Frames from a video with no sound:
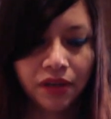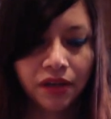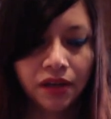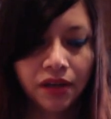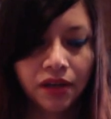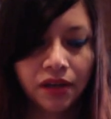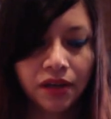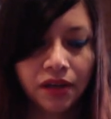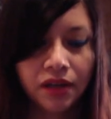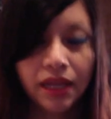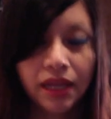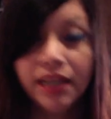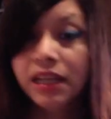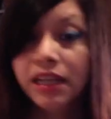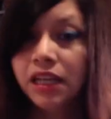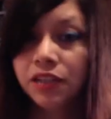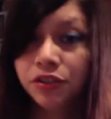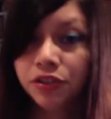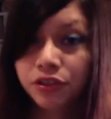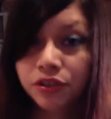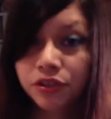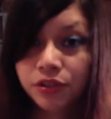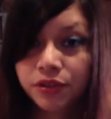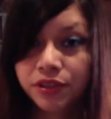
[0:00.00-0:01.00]
And
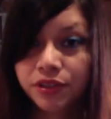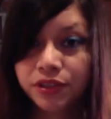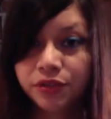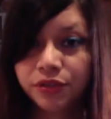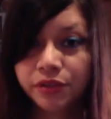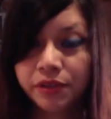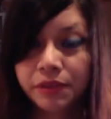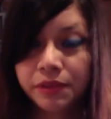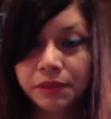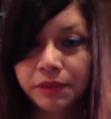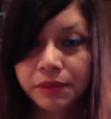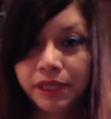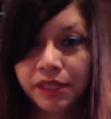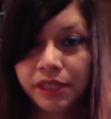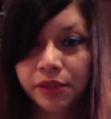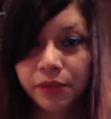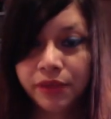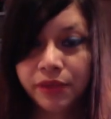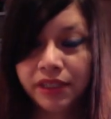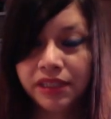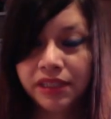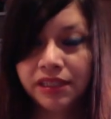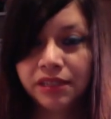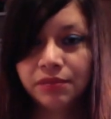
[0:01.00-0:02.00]
not just lucid dreams, by the
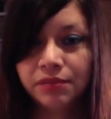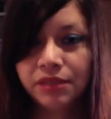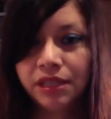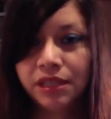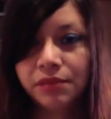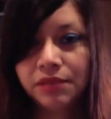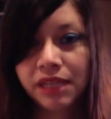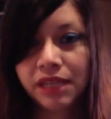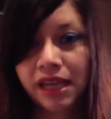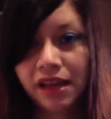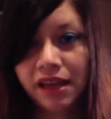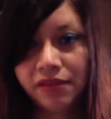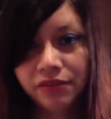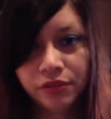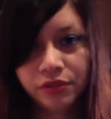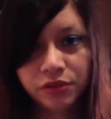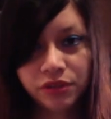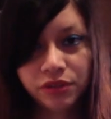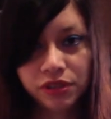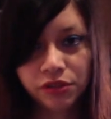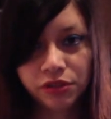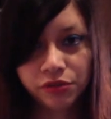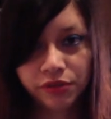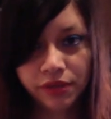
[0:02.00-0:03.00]
way. Sometimes half
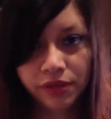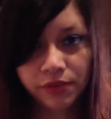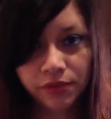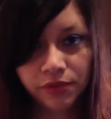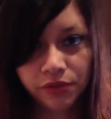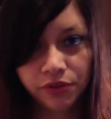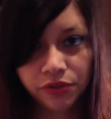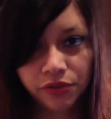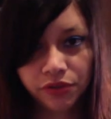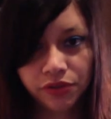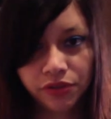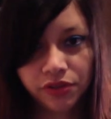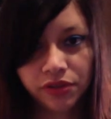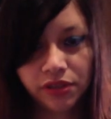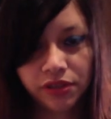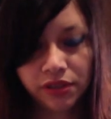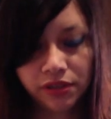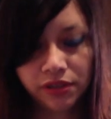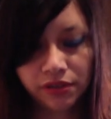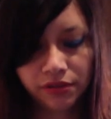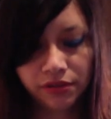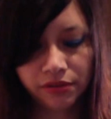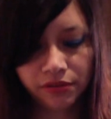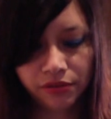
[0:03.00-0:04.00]
lucid dreams are just
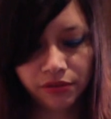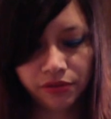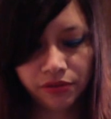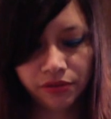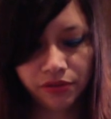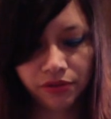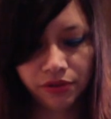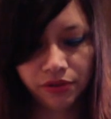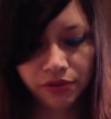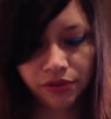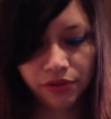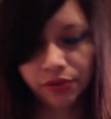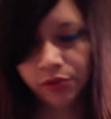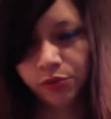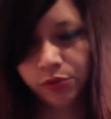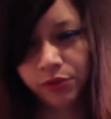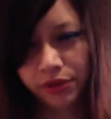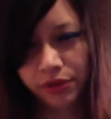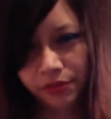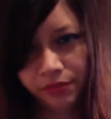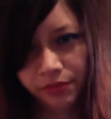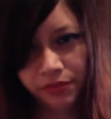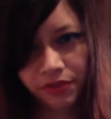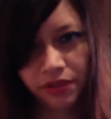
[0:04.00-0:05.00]

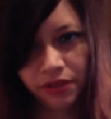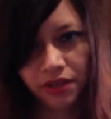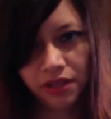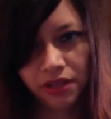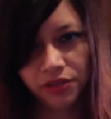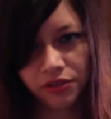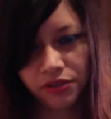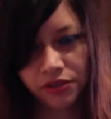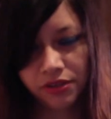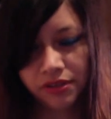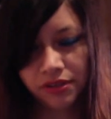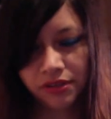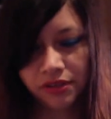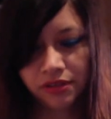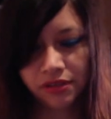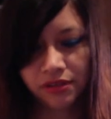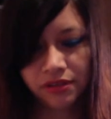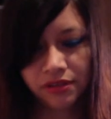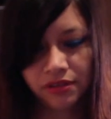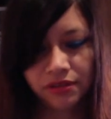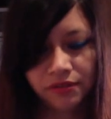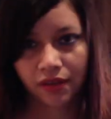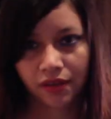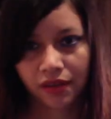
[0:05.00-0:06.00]
dream
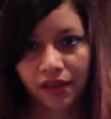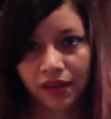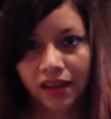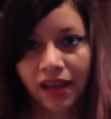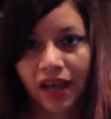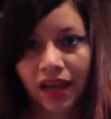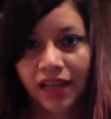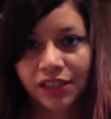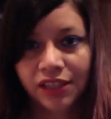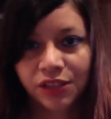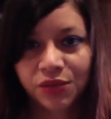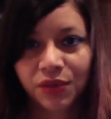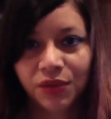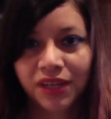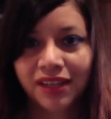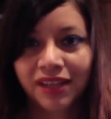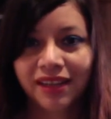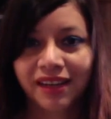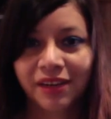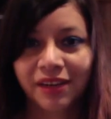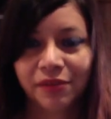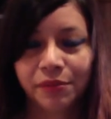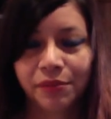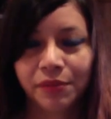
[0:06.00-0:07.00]
consciousness. I just want to
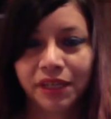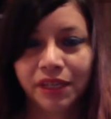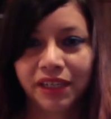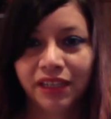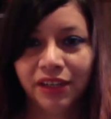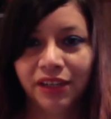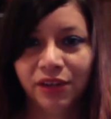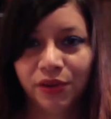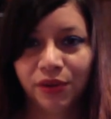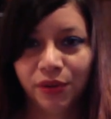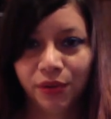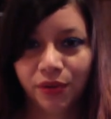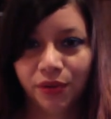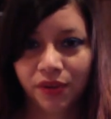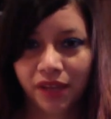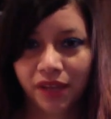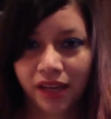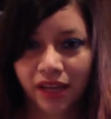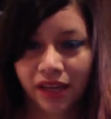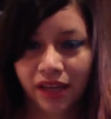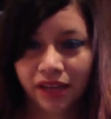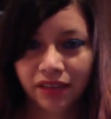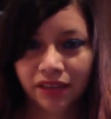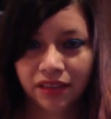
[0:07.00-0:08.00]
let everybody know
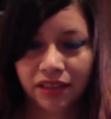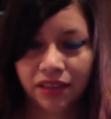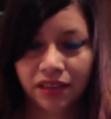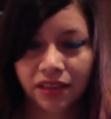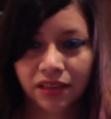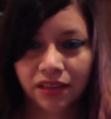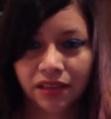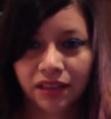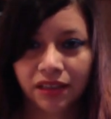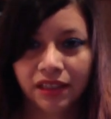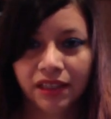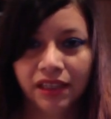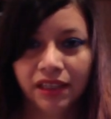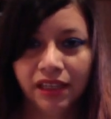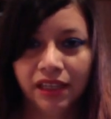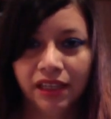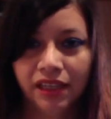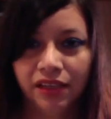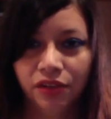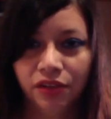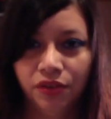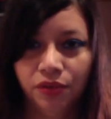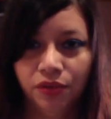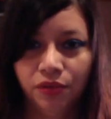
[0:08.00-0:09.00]
that in the
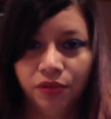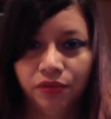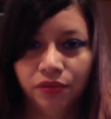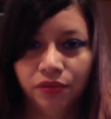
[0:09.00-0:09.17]
end you